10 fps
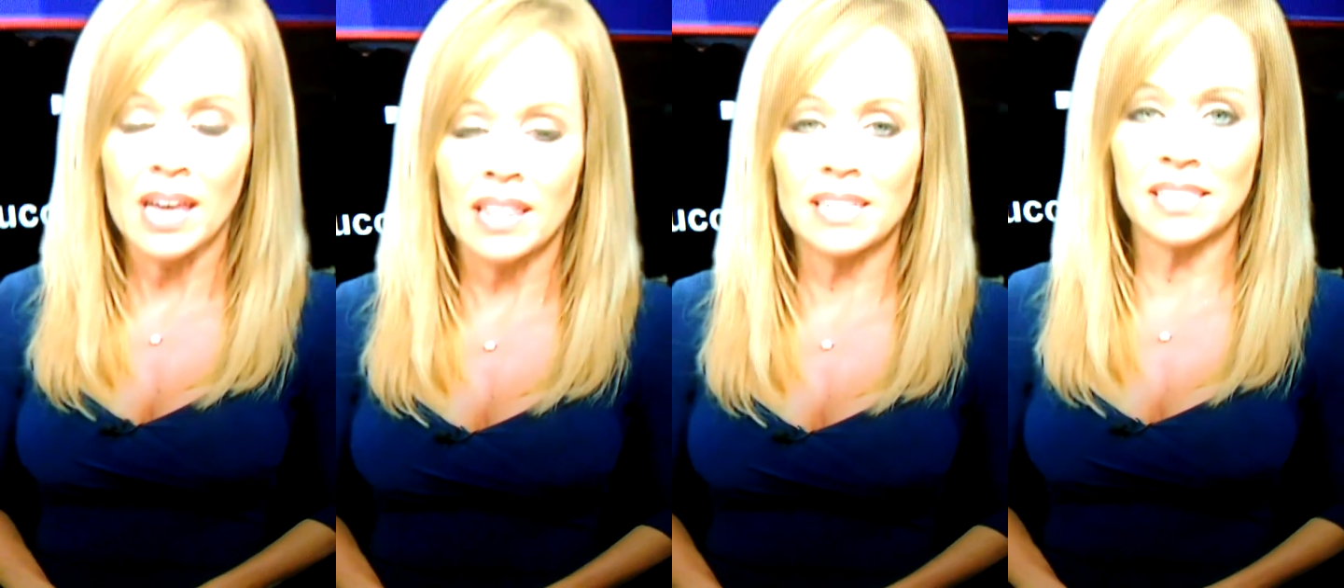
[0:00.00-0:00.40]

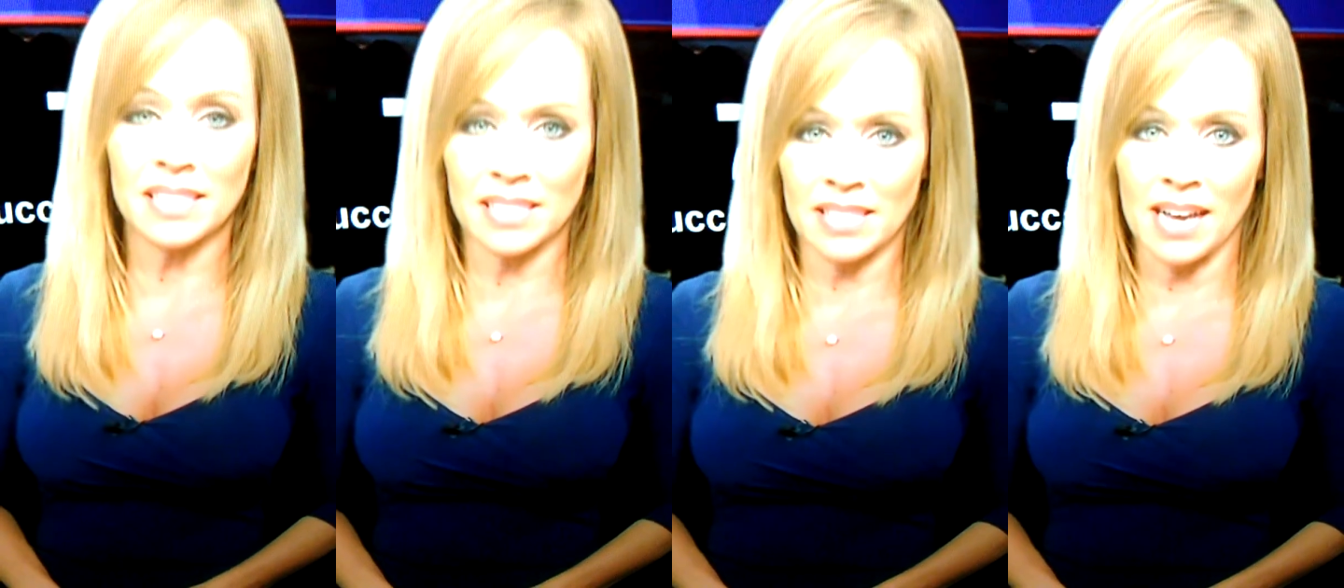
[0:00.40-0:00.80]
This is
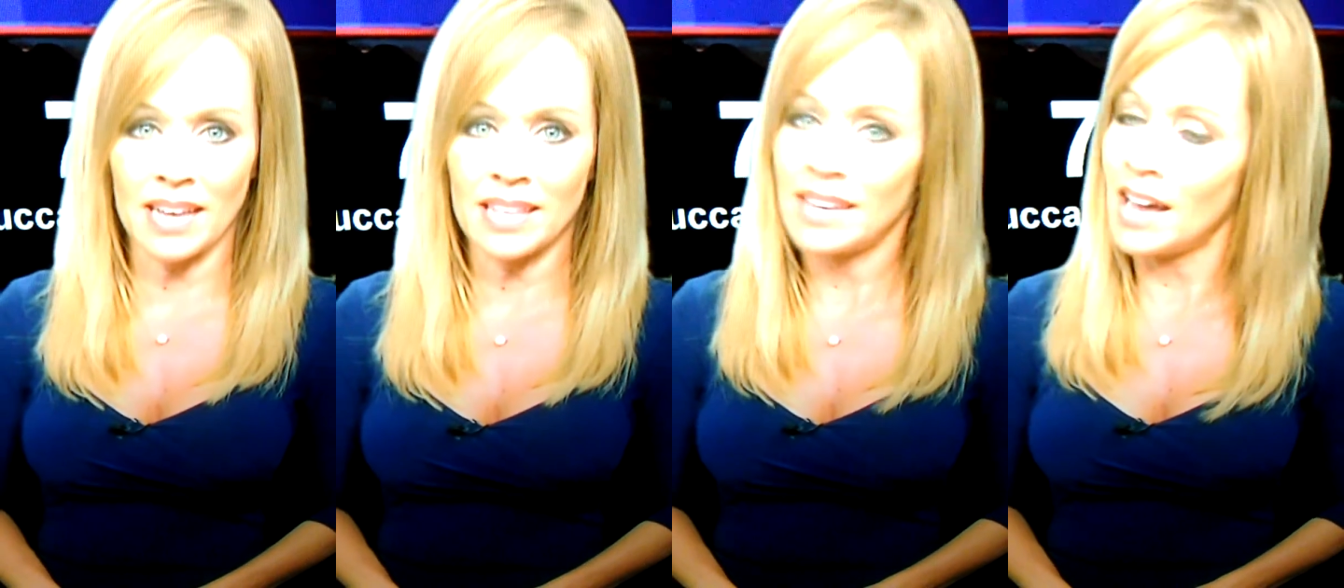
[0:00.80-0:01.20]
a sign
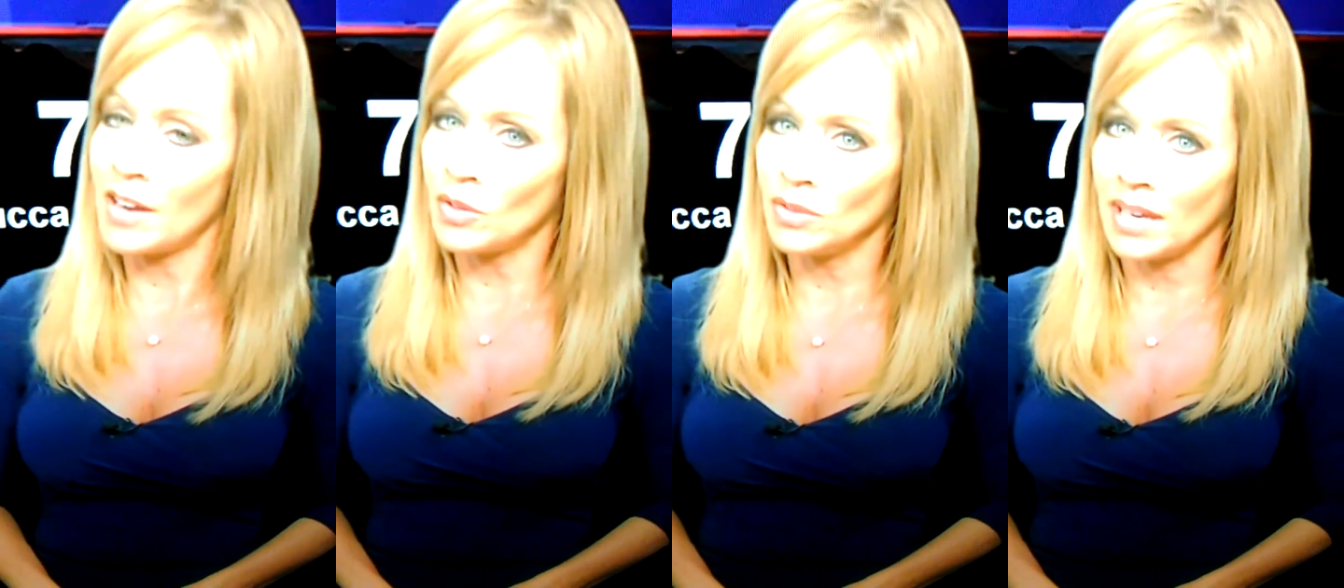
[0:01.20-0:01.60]
that not
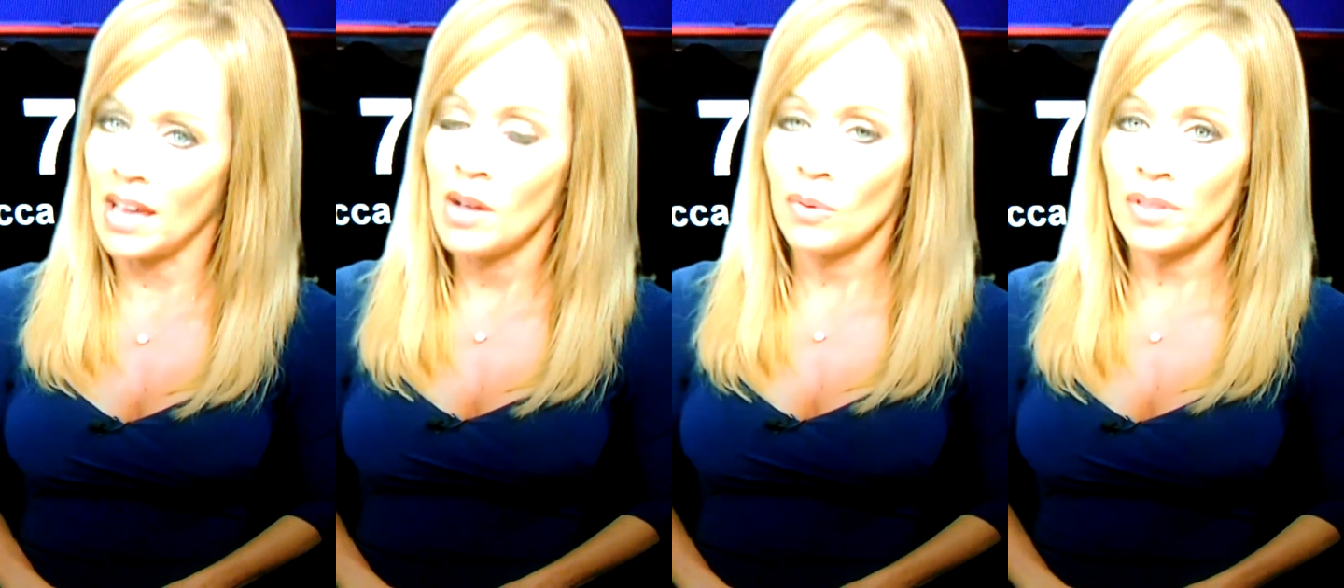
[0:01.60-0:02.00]
only
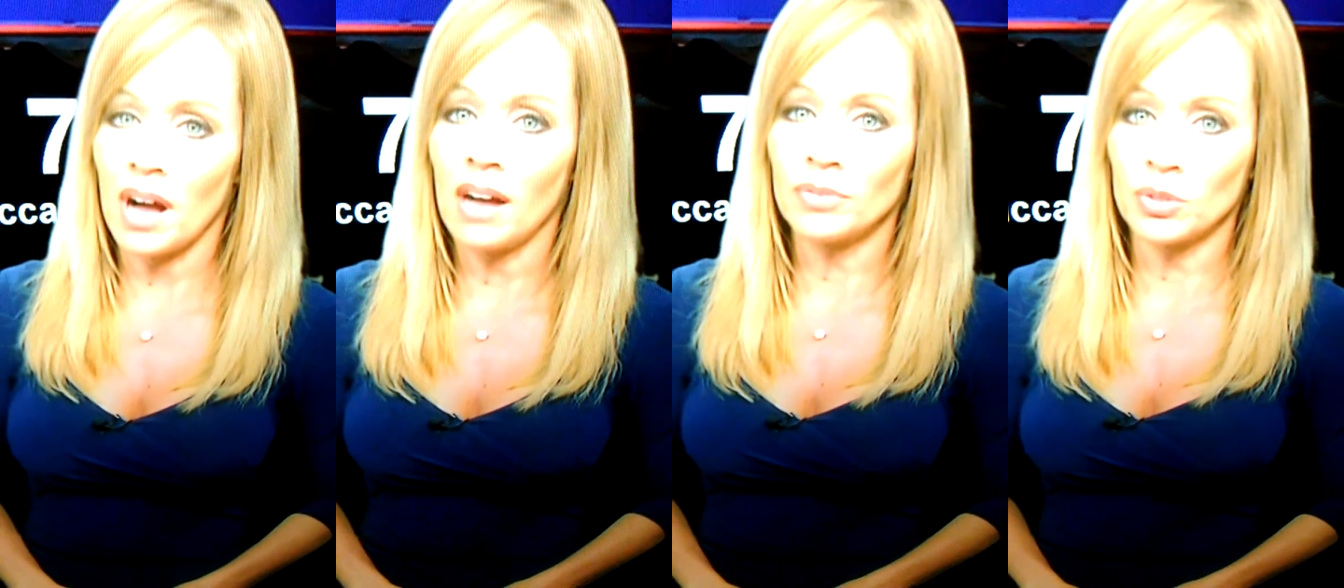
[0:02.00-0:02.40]
will the
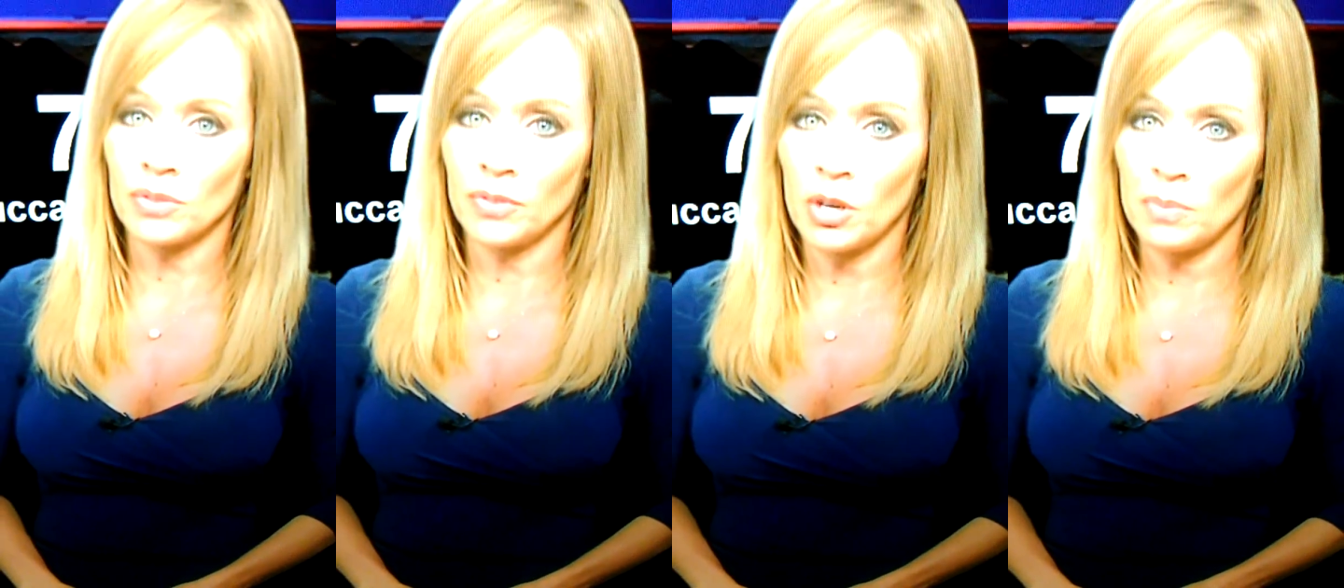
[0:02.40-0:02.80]
offshore
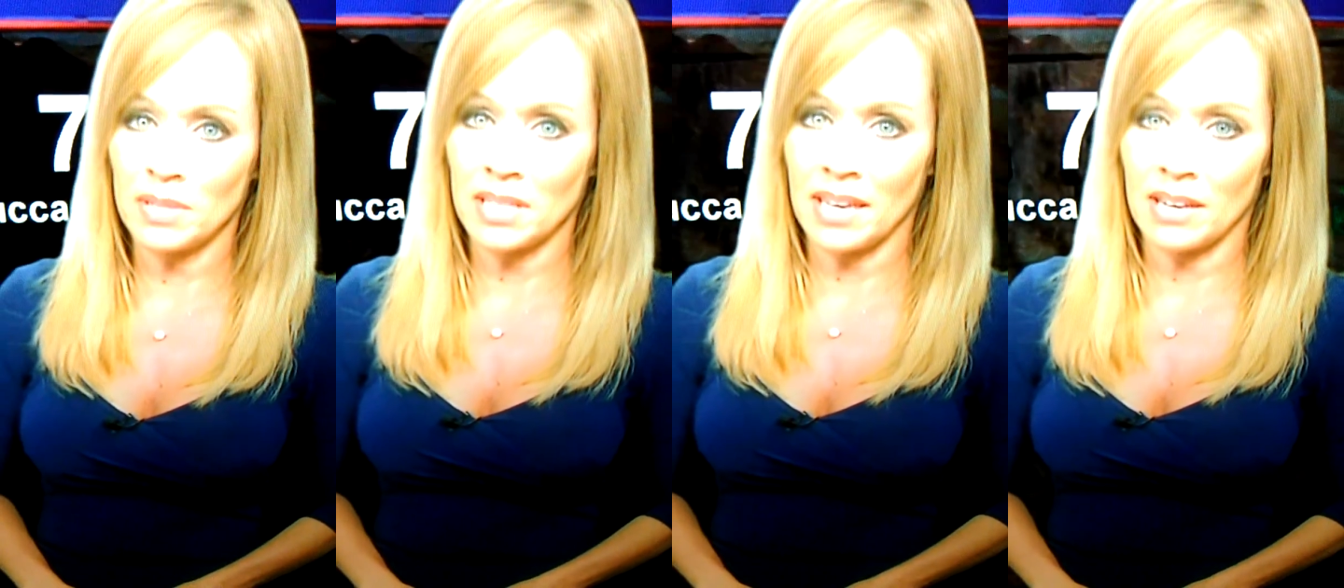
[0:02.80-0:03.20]
flow be
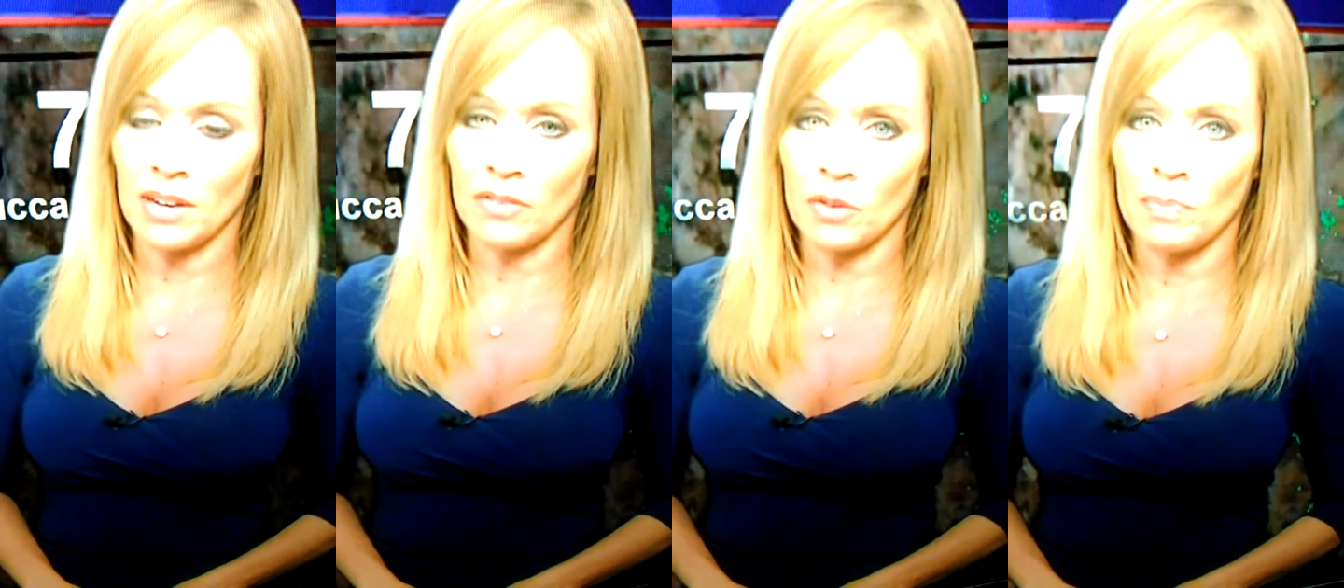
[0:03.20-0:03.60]
taking
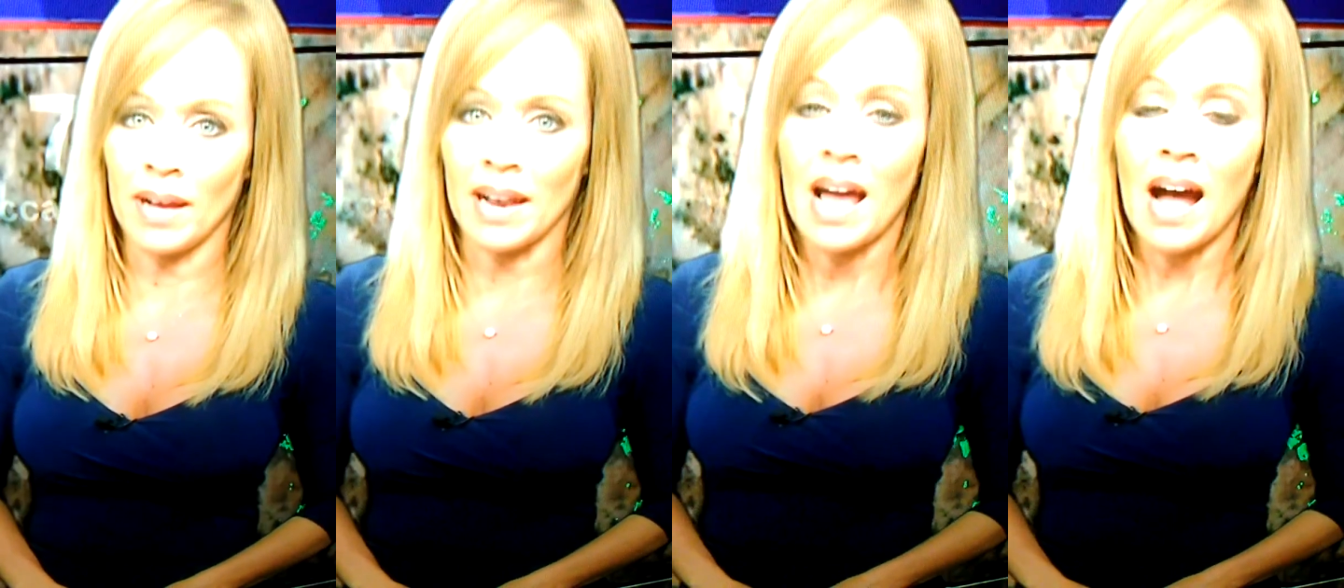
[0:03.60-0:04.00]
over,
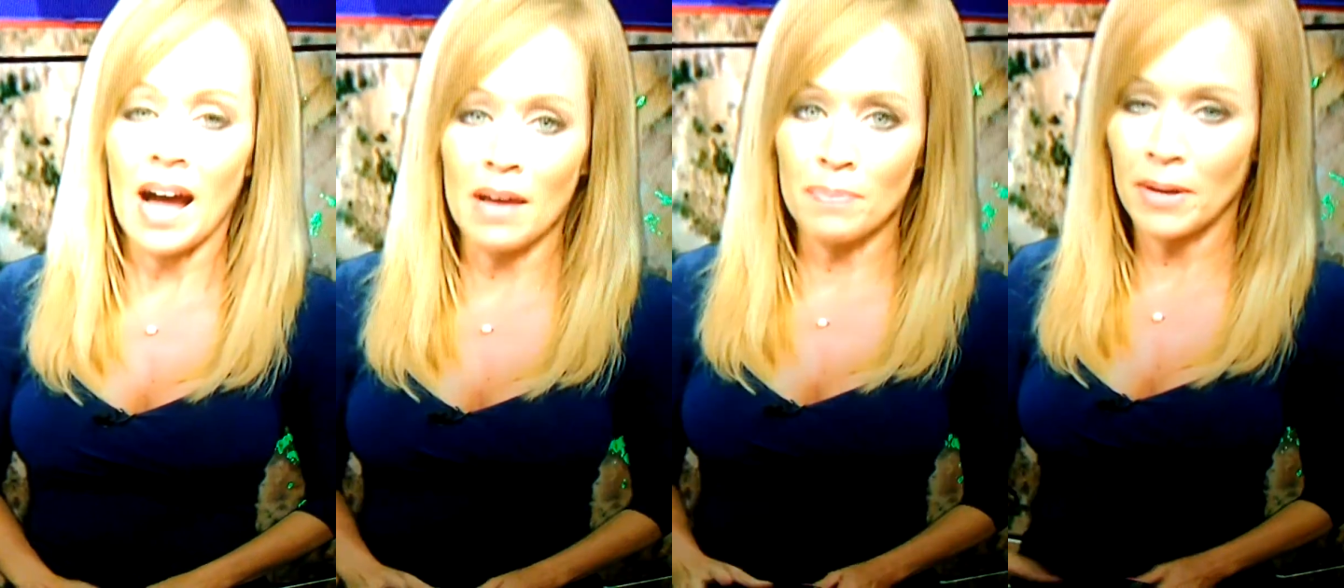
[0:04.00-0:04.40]
but
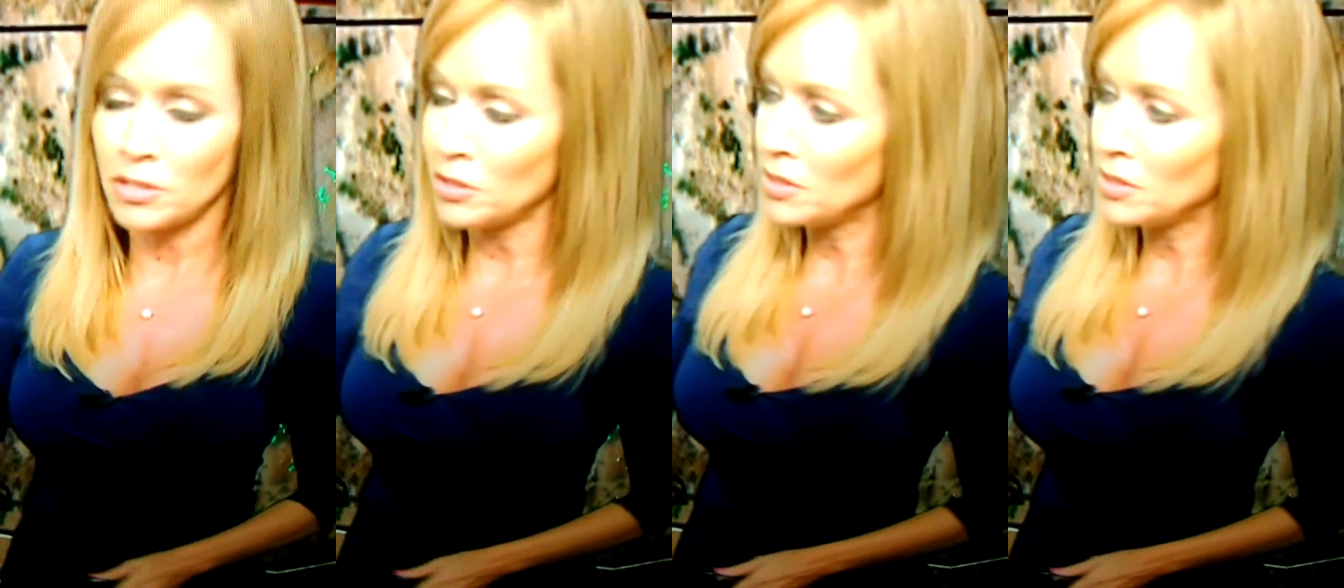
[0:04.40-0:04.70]
high pressure